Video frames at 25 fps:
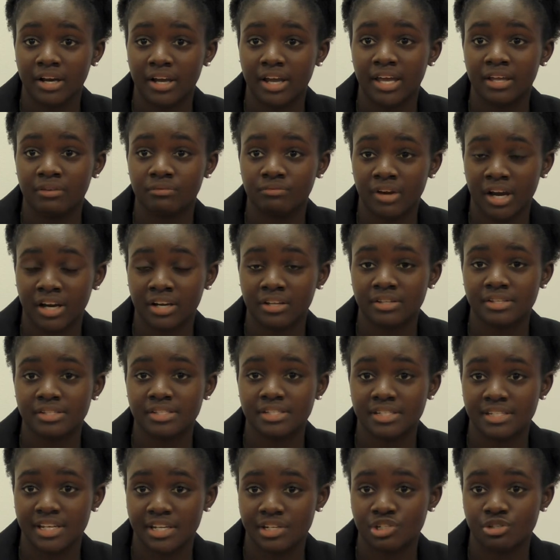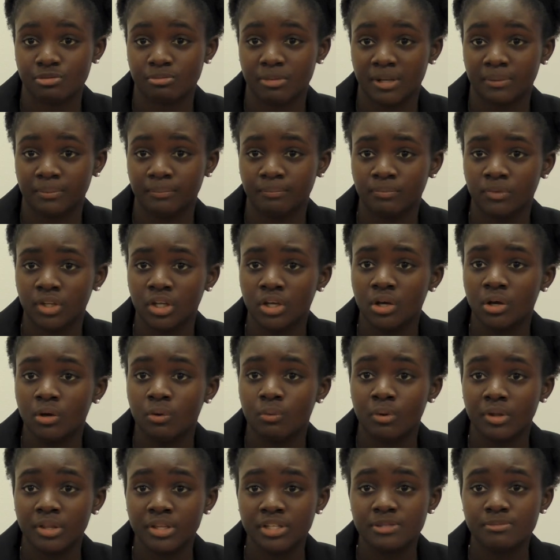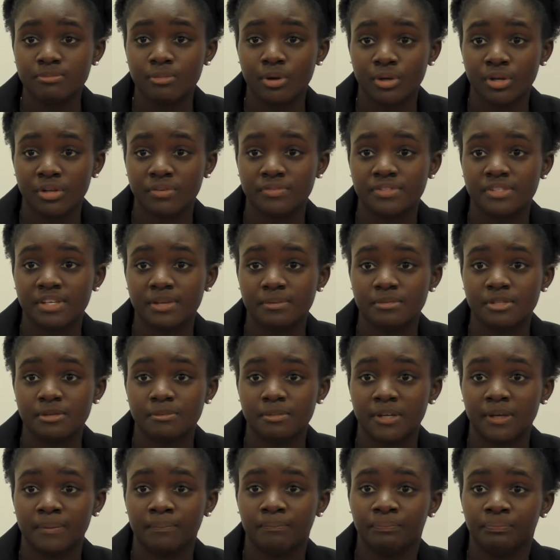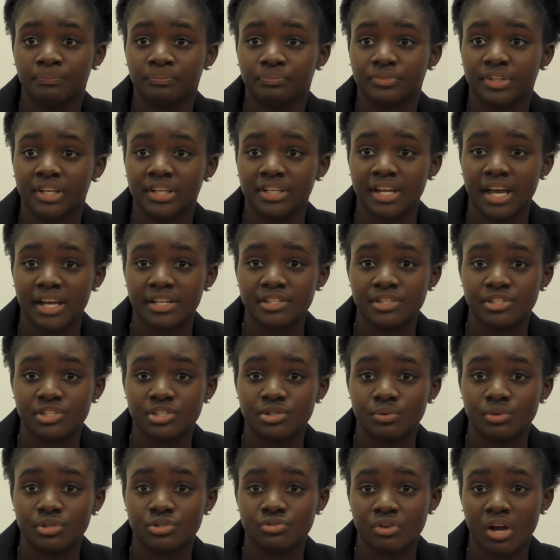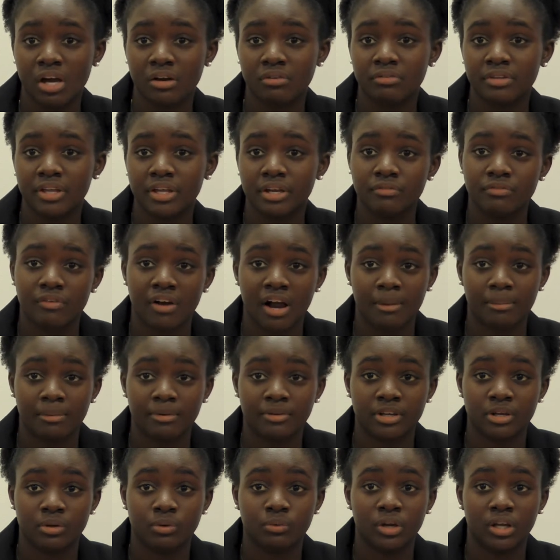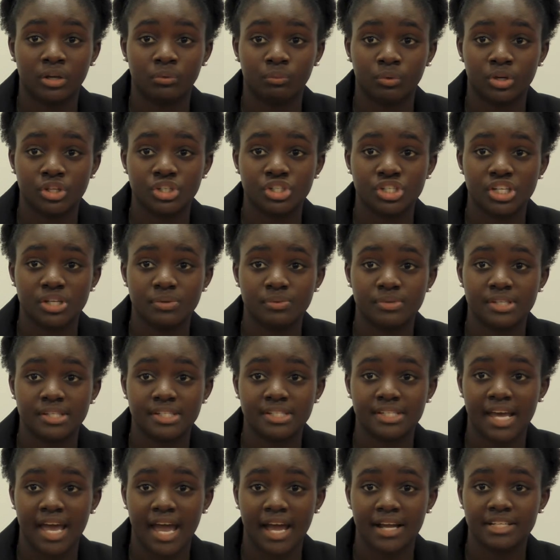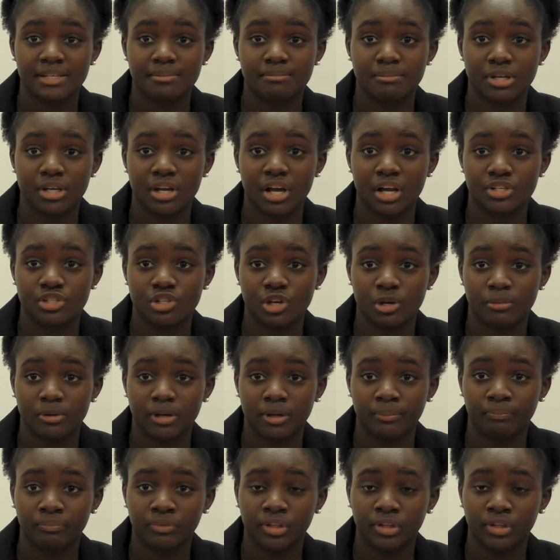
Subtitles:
and reckless endangerment. Willett's motive seemed to be connected to a drug-related robbery in which he was attacked in mid-October.